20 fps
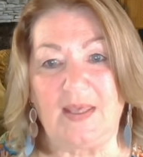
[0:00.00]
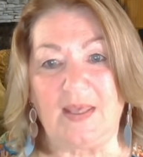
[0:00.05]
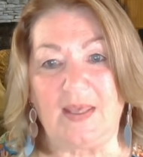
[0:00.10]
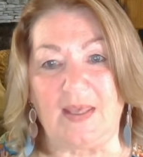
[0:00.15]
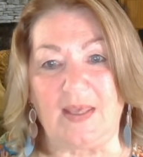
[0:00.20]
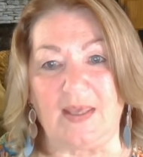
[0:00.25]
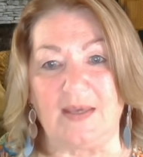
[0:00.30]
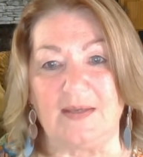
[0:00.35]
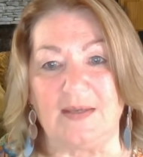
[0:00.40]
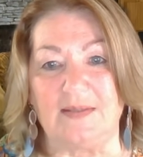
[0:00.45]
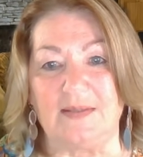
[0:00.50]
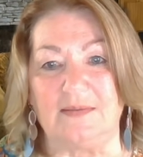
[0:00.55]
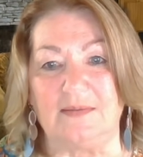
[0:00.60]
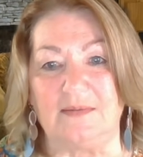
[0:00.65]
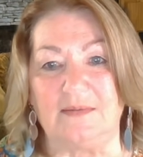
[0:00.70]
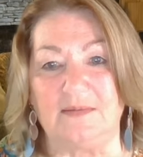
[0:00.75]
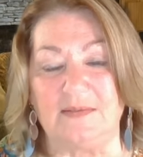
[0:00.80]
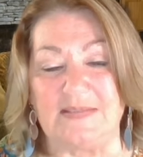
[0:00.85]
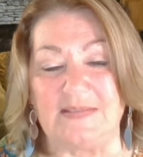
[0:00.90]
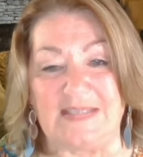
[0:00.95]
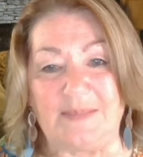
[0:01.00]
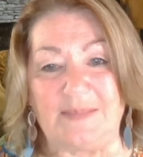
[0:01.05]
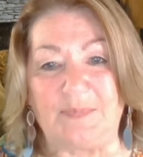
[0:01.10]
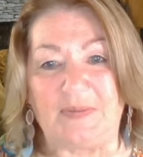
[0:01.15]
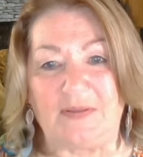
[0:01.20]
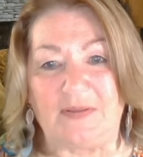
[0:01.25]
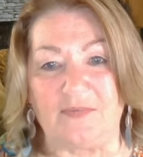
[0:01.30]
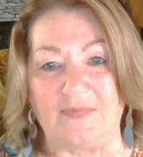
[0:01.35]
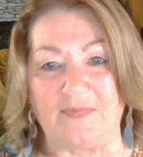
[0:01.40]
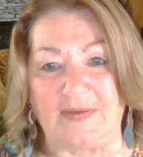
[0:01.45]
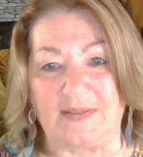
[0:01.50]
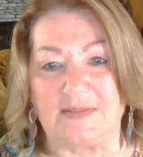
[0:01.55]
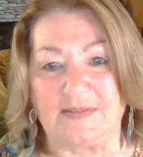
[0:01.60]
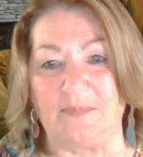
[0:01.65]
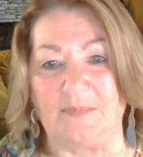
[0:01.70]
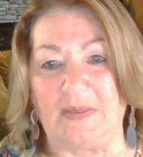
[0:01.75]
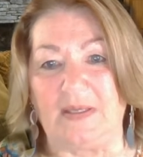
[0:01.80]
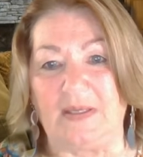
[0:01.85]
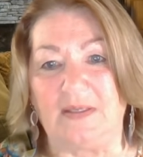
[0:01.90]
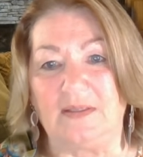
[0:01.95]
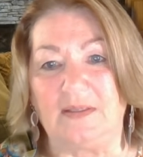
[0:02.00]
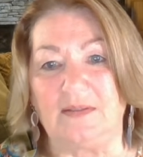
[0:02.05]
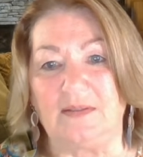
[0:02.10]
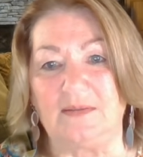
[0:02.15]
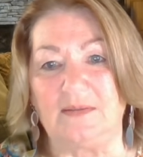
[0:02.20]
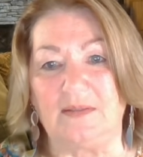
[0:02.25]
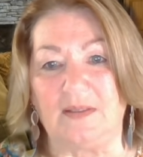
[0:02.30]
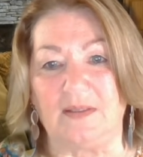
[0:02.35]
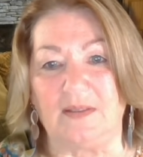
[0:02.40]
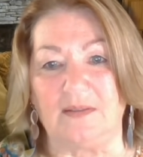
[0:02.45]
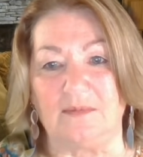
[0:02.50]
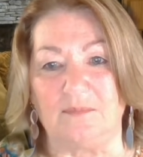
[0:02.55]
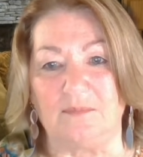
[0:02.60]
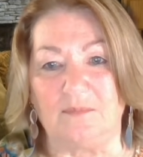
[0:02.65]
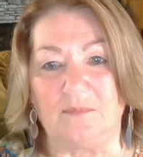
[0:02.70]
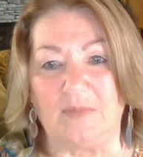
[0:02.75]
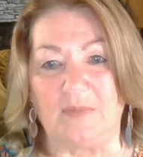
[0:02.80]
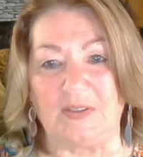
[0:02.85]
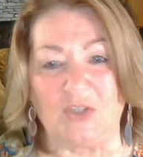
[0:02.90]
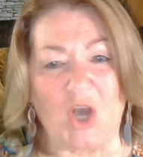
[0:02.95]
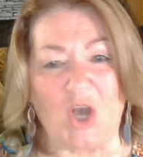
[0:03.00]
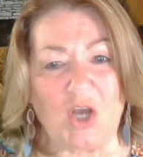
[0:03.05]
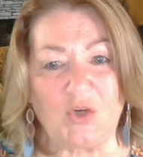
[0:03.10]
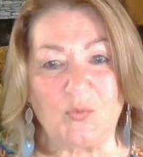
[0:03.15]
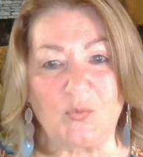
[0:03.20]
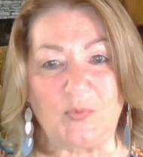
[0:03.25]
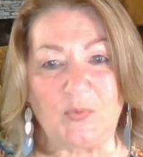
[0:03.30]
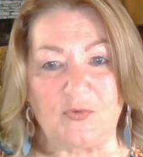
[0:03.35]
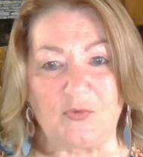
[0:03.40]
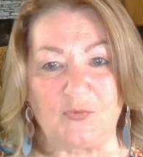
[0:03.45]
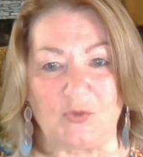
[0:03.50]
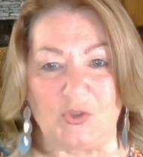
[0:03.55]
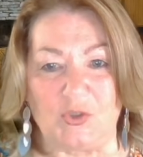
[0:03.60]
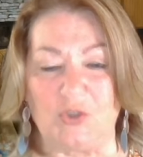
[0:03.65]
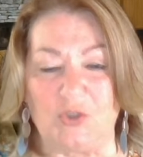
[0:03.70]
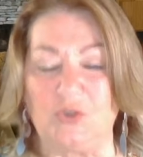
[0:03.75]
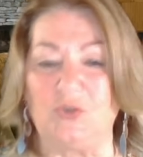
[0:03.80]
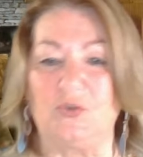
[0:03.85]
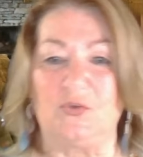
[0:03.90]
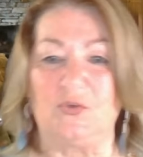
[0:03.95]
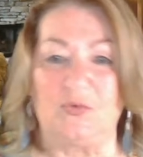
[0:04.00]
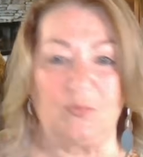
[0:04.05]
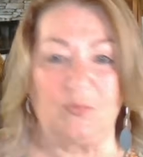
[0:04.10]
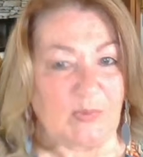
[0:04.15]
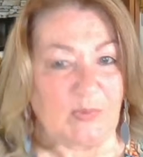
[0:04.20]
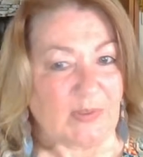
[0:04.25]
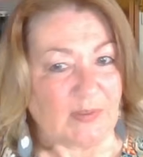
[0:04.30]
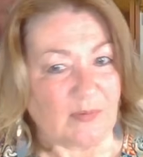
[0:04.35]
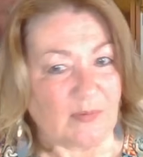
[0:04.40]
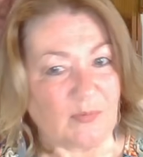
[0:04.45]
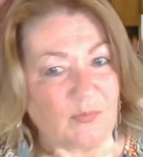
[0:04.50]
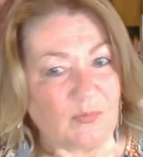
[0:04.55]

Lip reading: and deeply affected by it. And my daughter was, for years, we